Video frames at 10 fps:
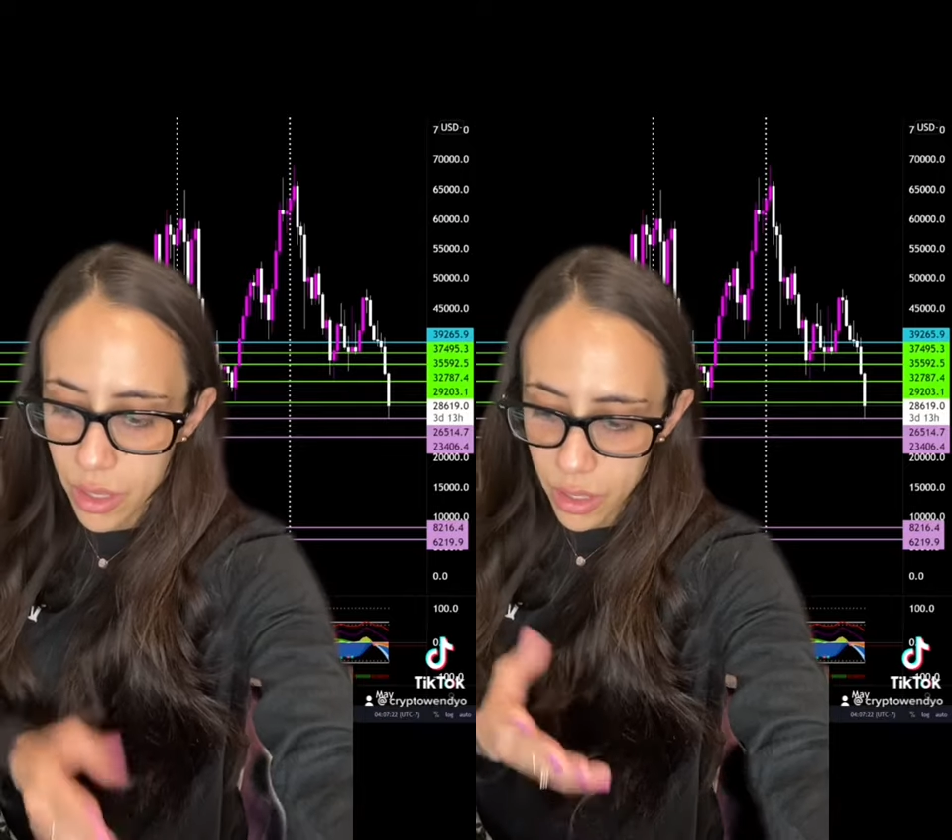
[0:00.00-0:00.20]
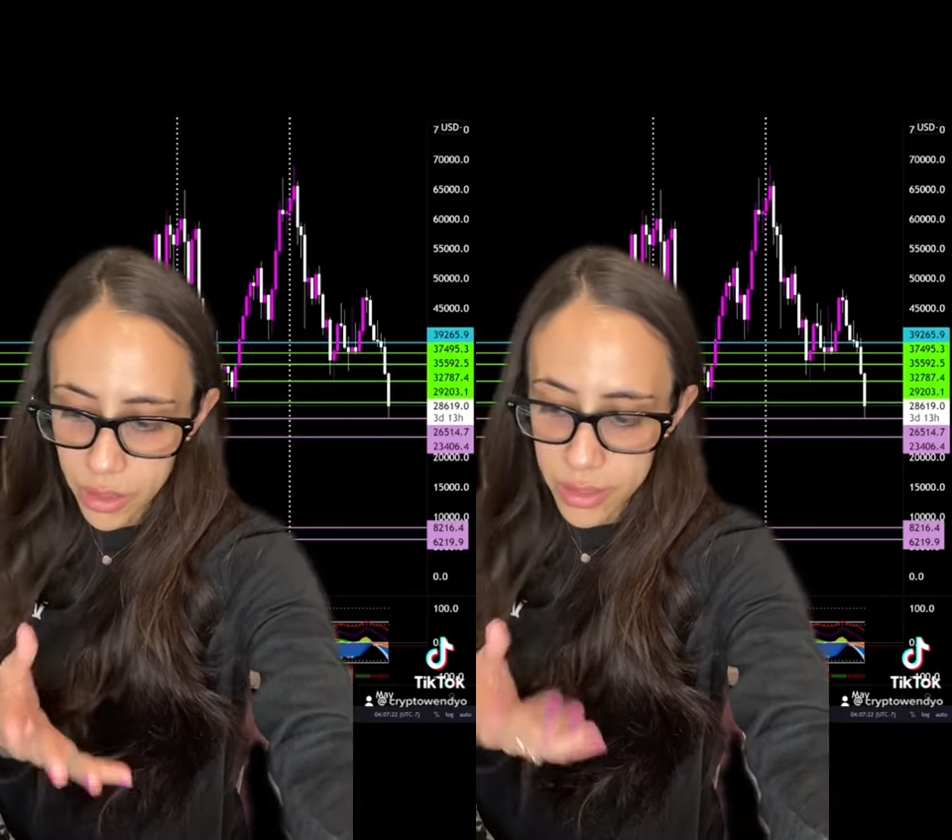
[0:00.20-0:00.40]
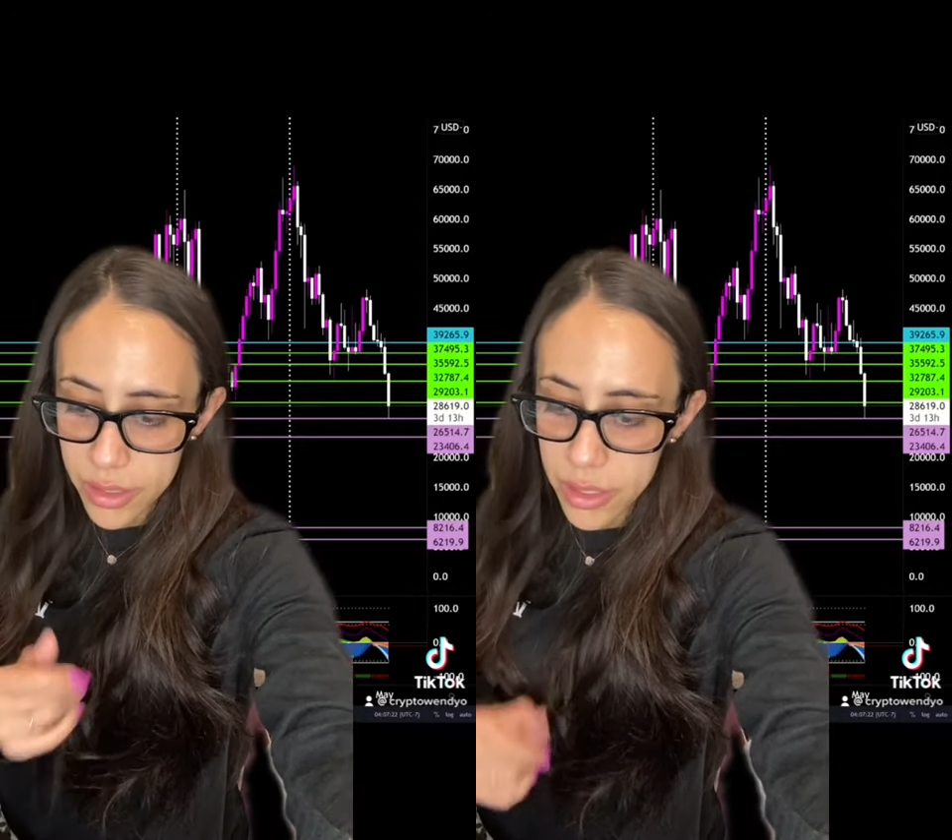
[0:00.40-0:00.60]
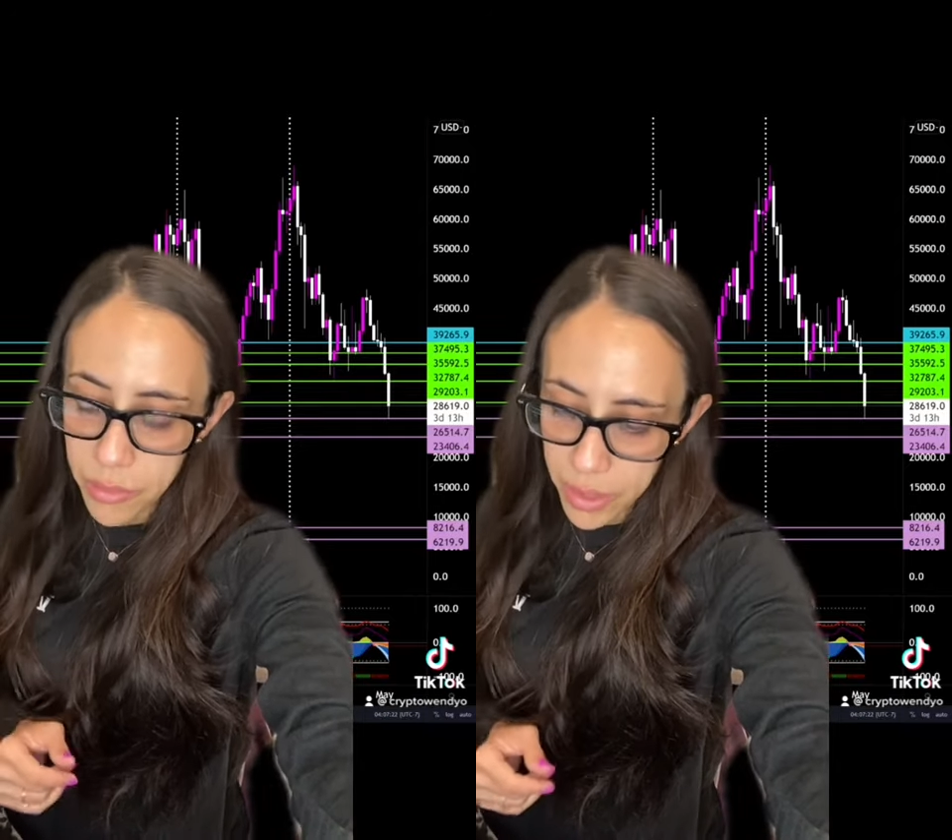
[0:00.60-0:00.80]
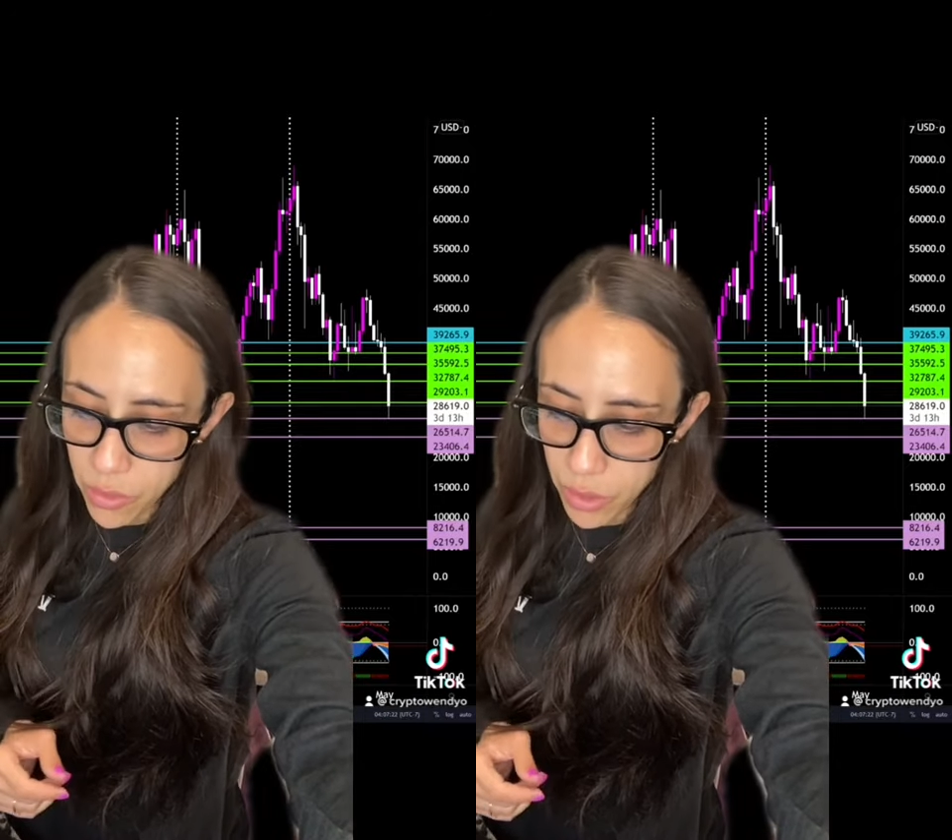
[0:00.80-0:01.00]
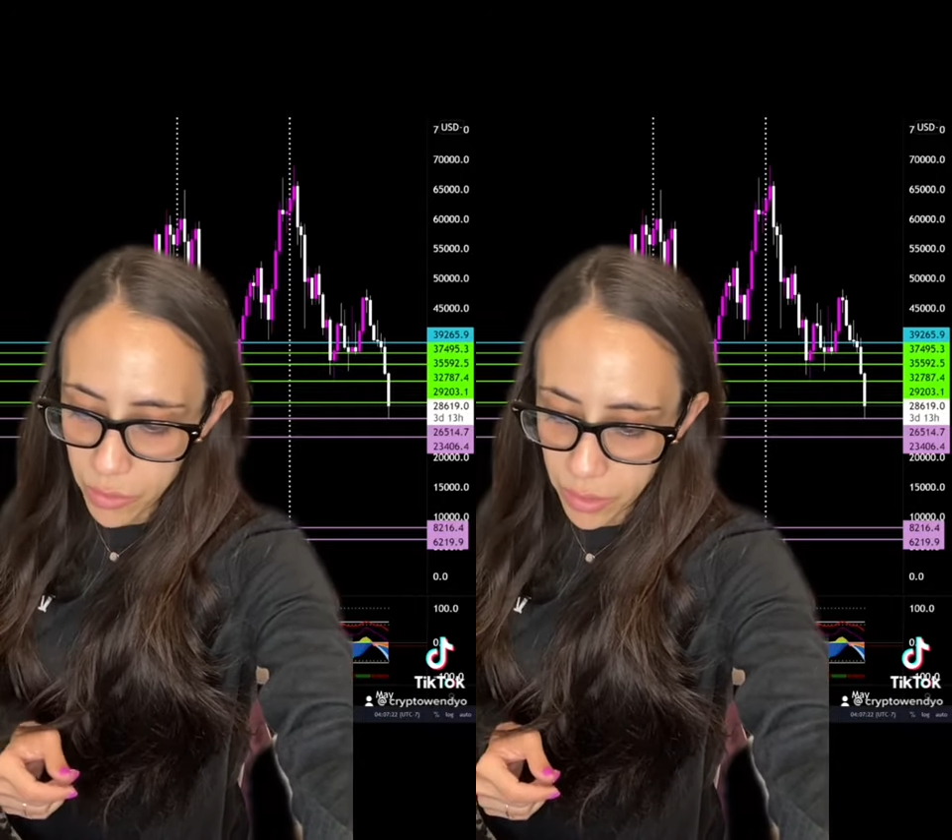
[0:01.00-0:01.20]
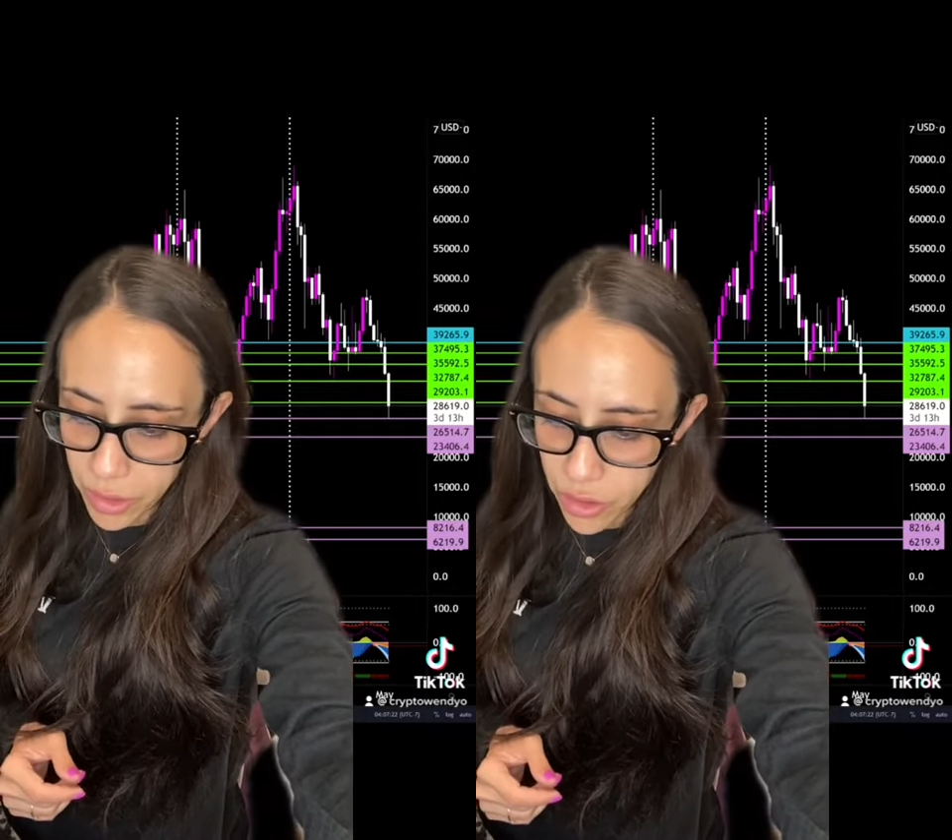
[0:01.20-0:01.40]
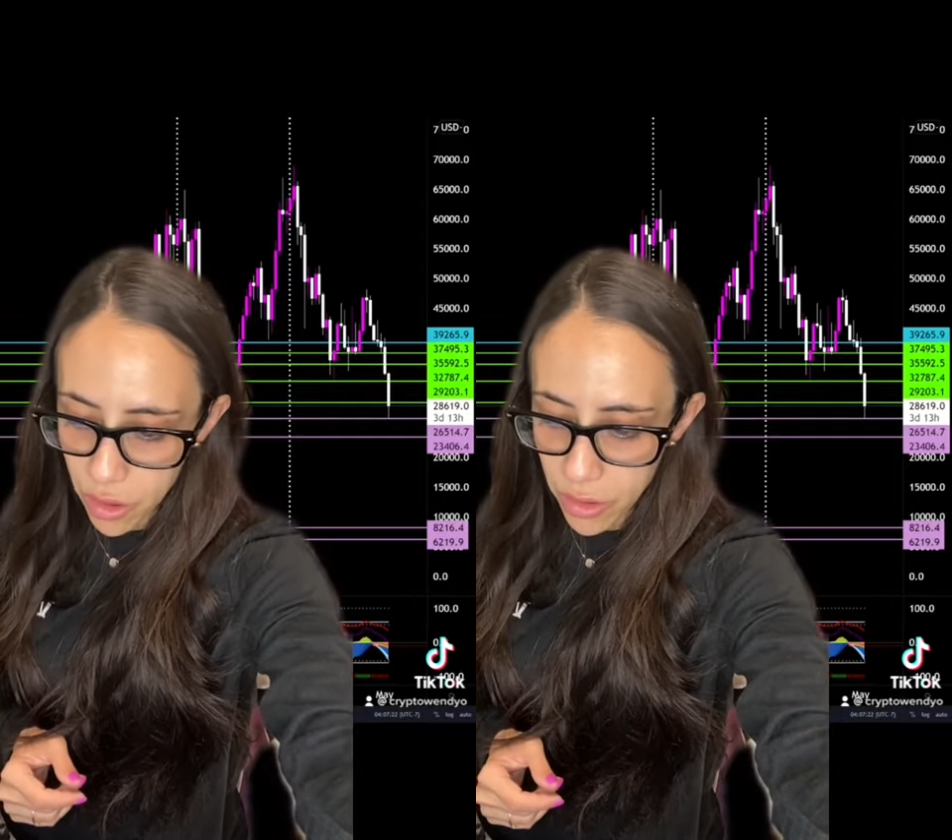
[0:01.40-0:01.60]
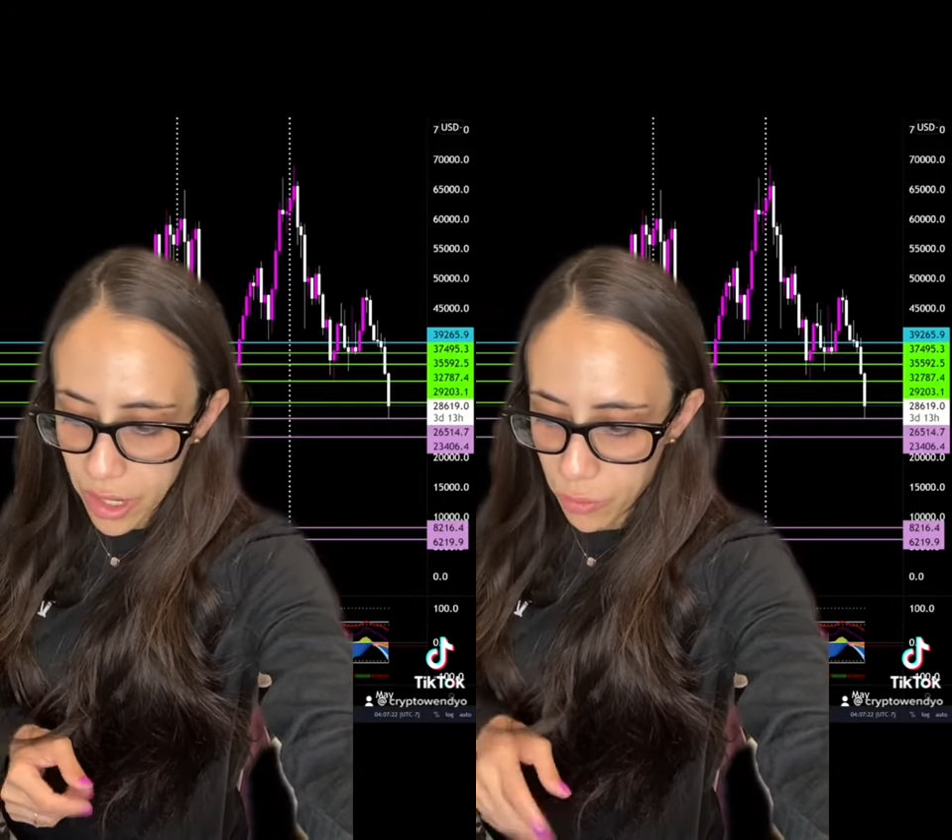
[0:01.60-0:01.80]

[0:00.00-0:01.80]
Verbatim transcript: This is the Bitcoin weekly chart,